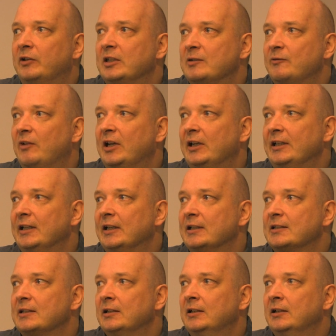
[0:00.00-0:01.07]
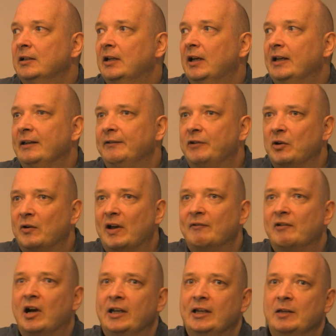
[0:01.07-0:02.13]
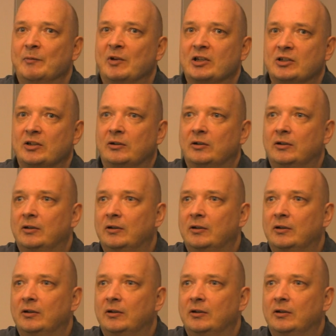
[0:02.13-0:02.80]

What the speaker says: this variance. And if you have high dimensions,